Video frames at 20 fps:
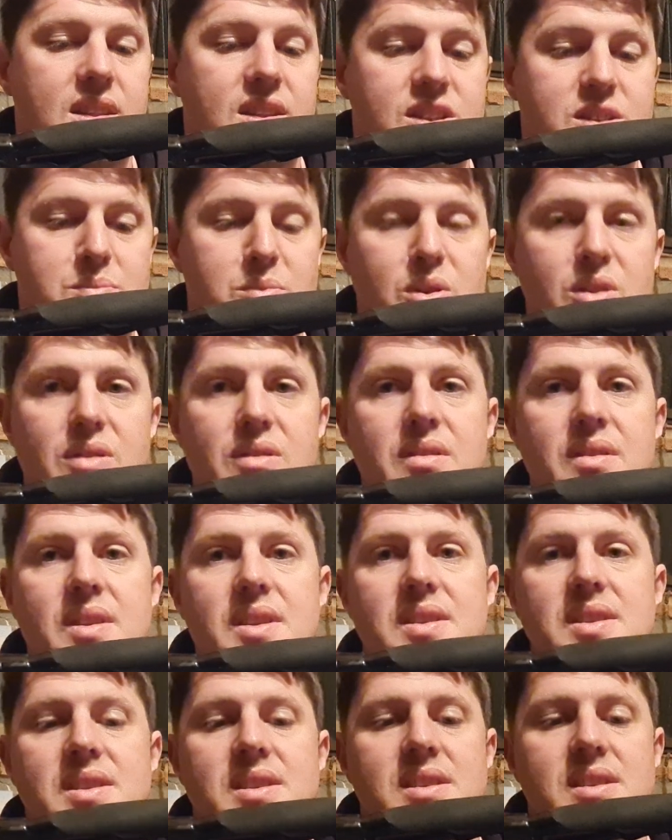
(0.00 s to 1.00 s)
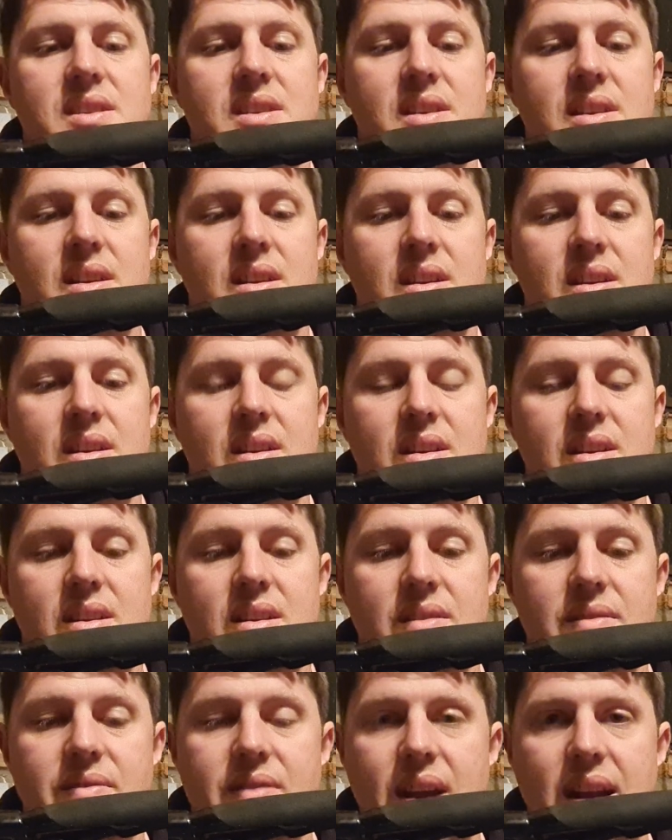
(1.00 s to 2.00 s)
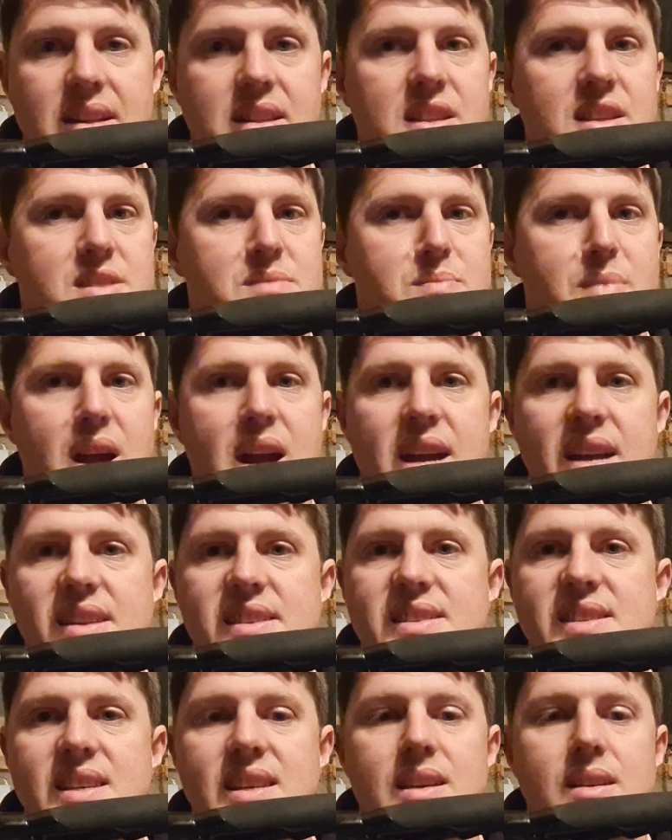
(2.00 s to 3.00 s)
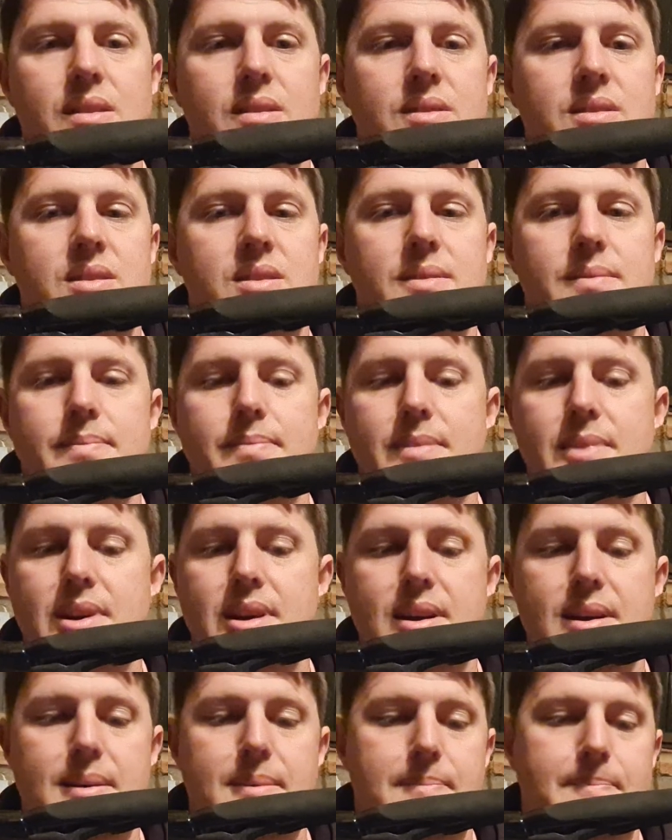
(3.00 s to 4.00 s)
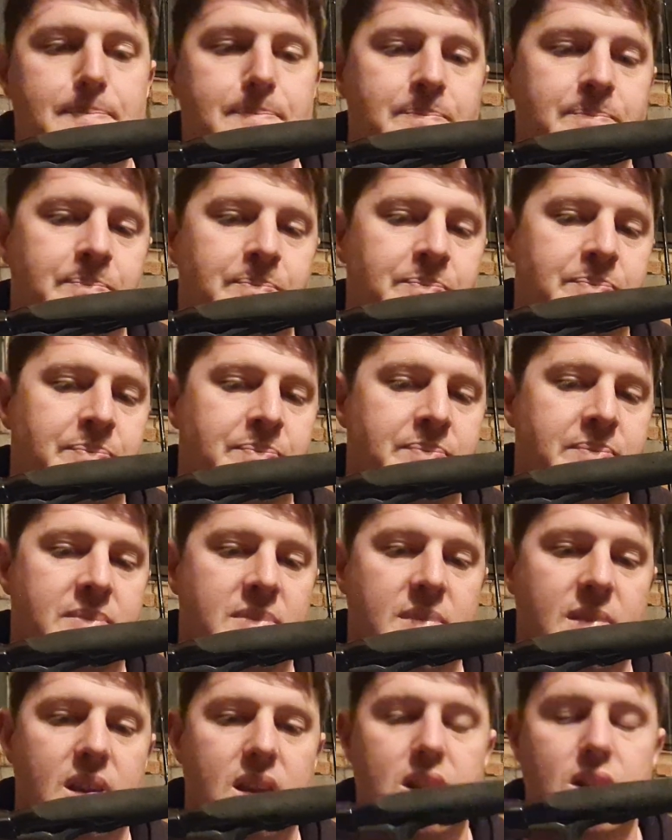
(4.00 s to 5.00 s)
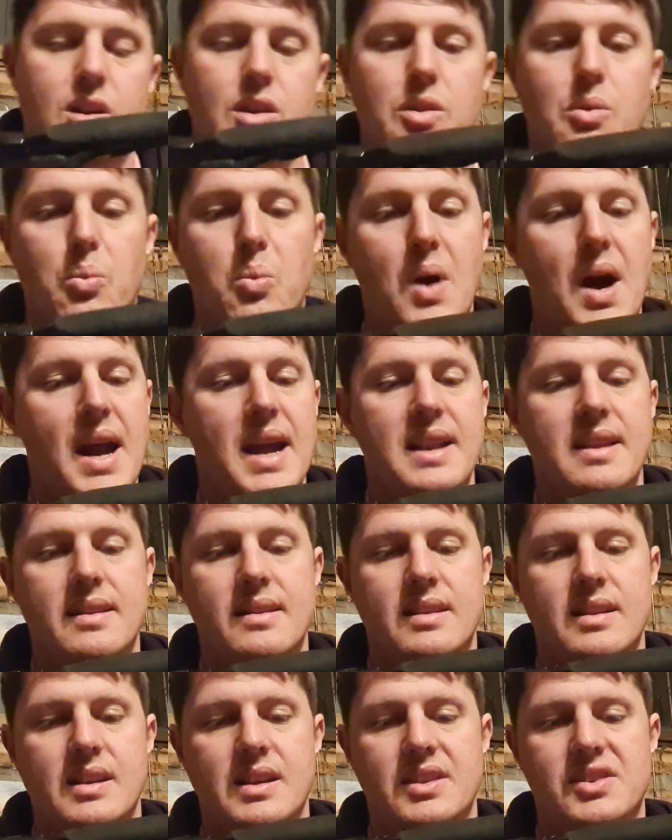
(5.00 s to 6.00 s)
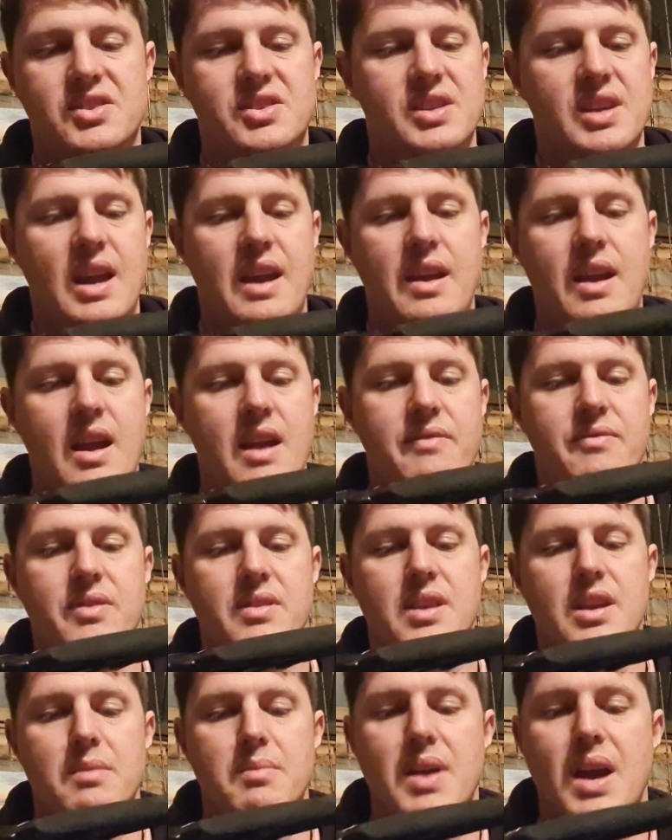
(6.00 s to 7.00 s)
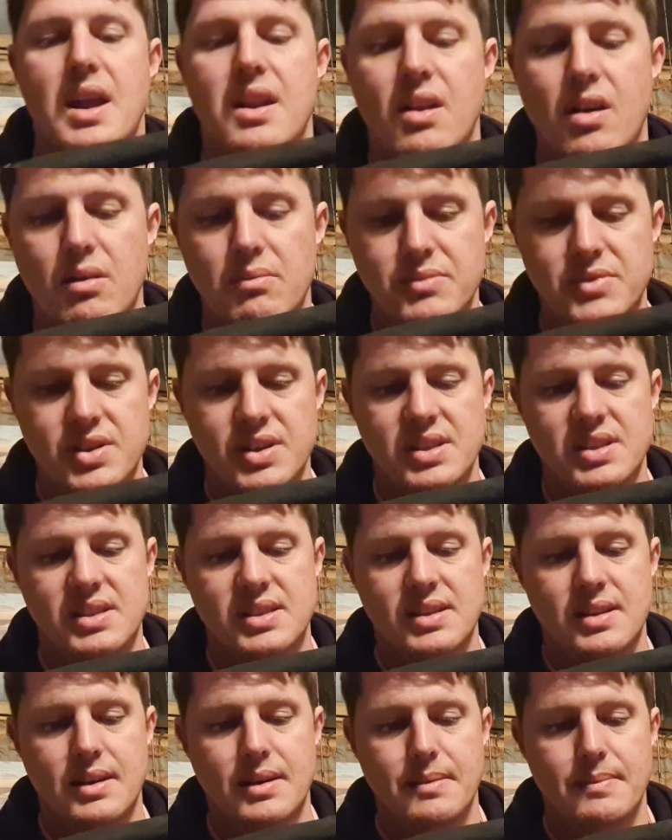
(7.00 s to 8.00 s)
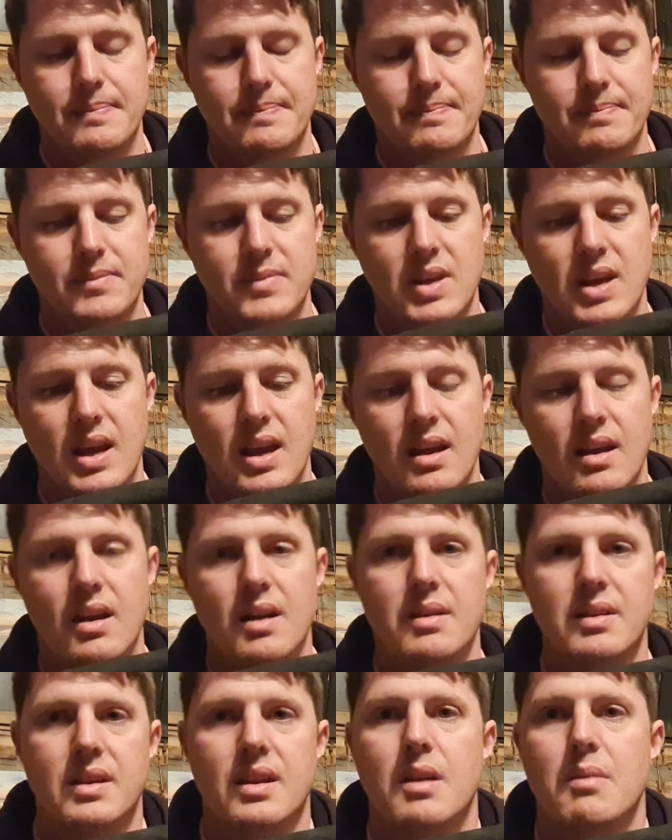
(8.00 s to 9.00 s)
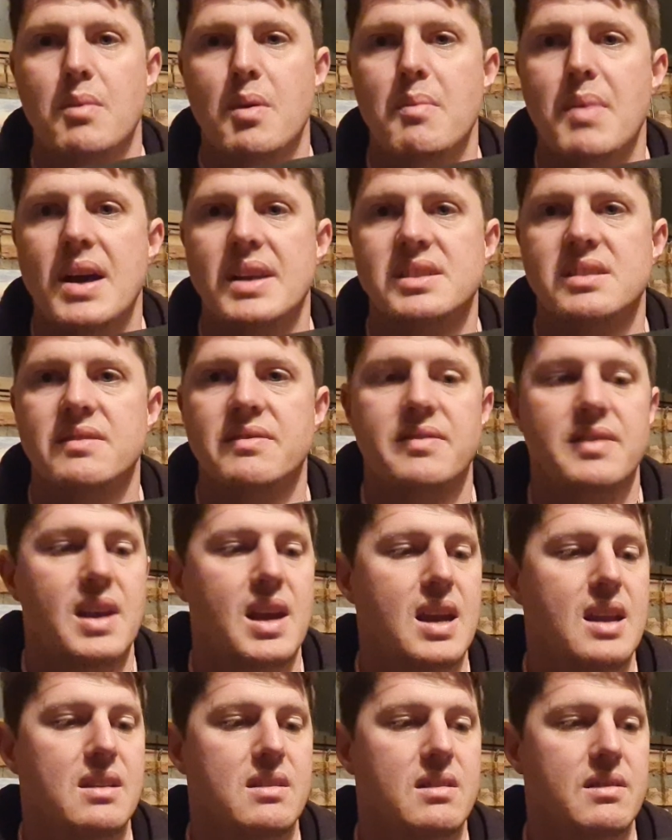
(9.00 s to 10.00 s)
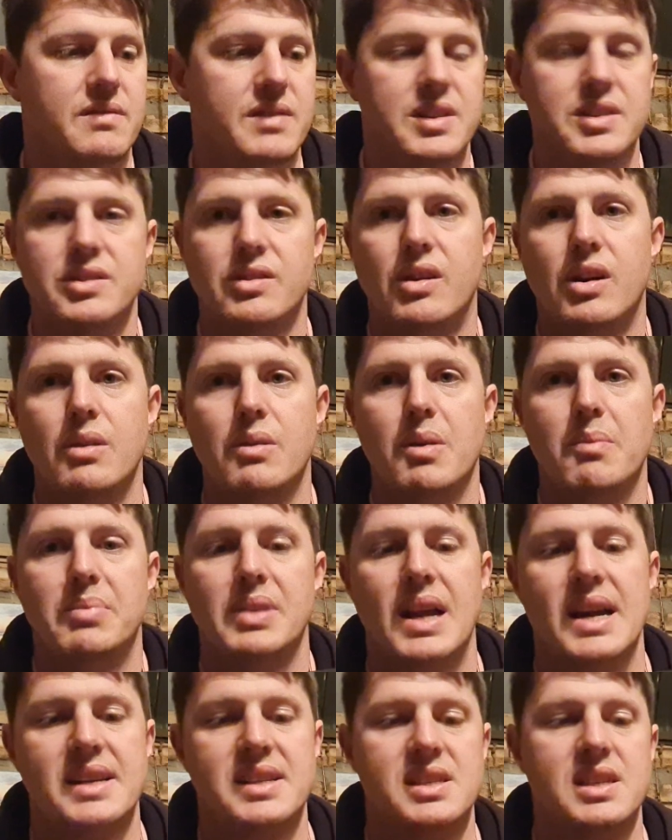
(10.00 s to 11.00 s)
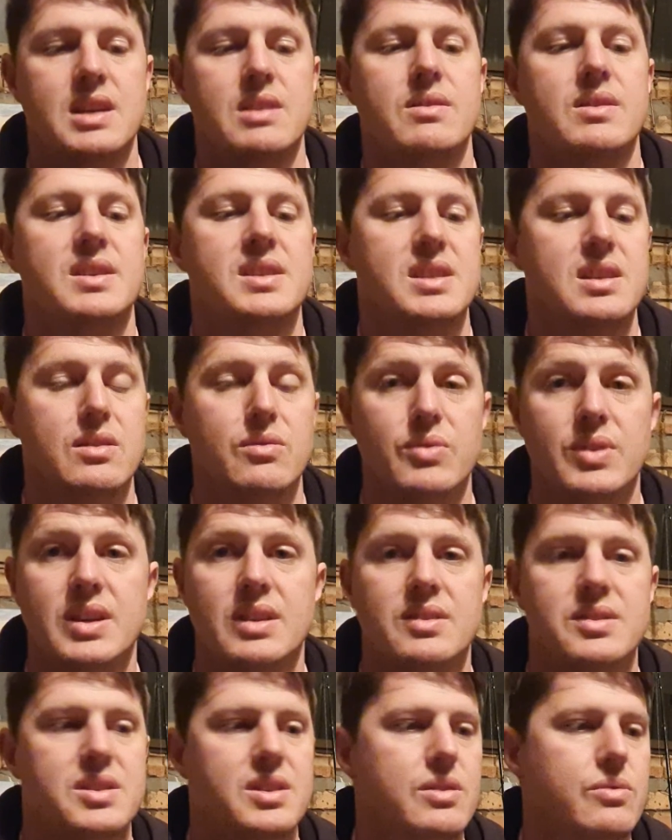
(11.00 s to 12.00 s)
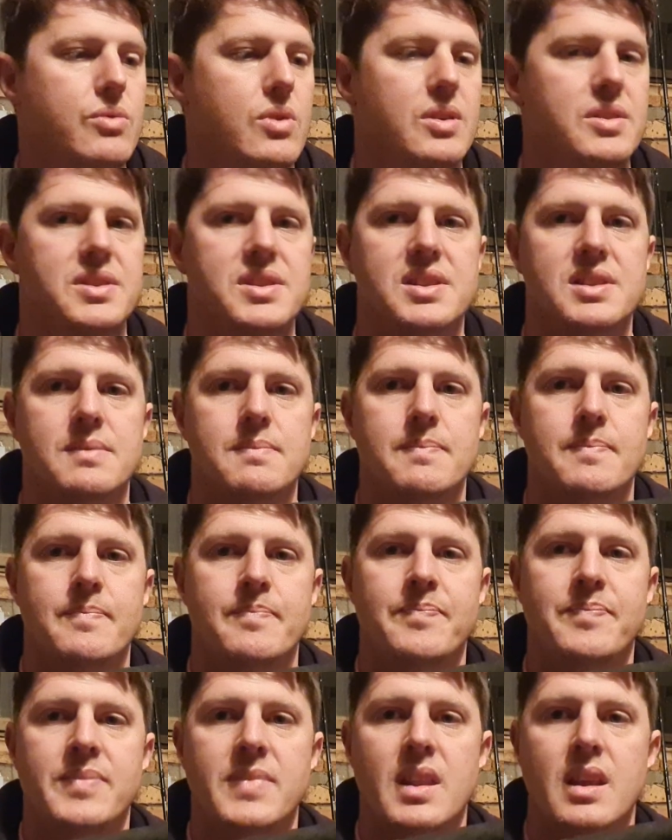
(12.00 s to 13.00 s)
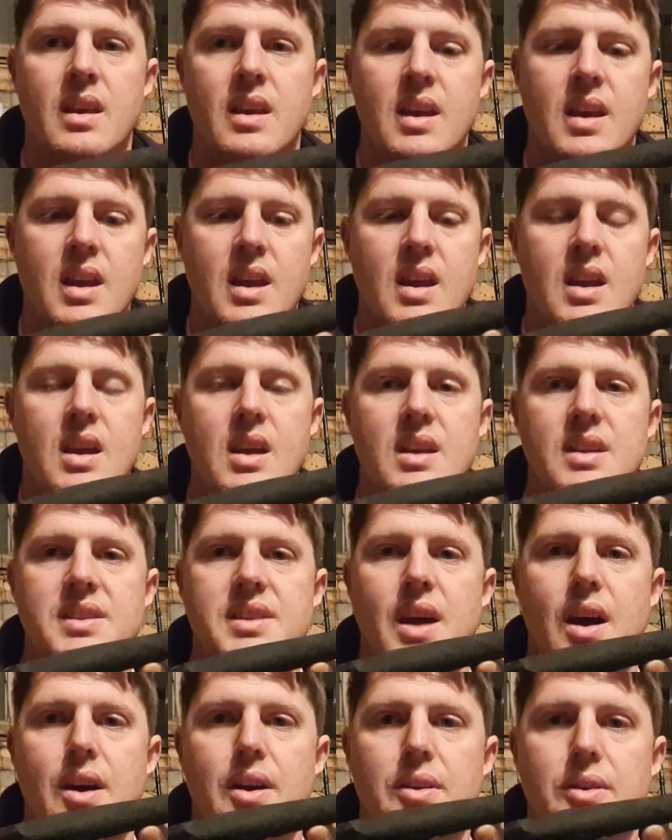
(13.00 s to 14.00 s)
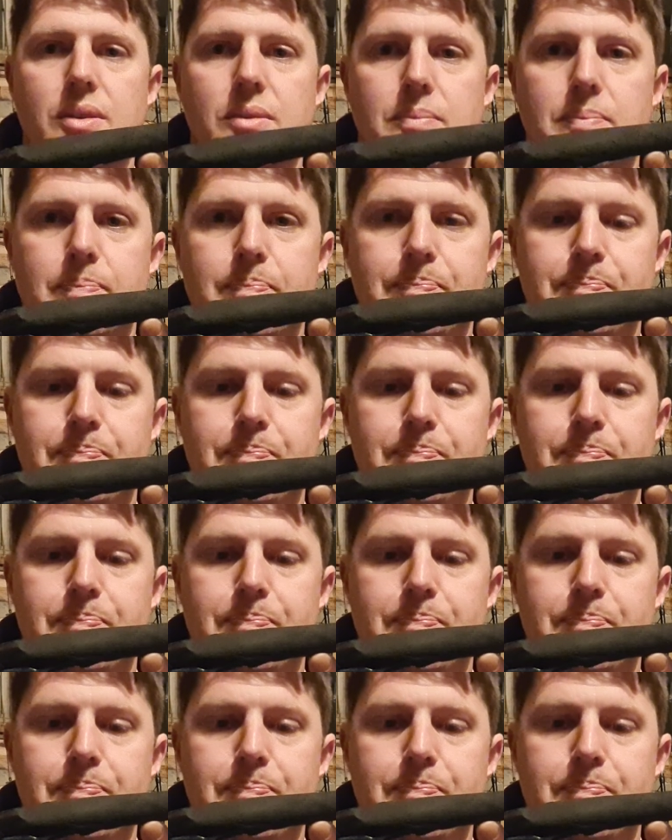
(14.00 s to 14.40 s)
smoothness, the fact that it's mag sealed, the weight, it's everything about it. I'm just I'm a massive fan of the Daiwa Black series in the reels and the rods. So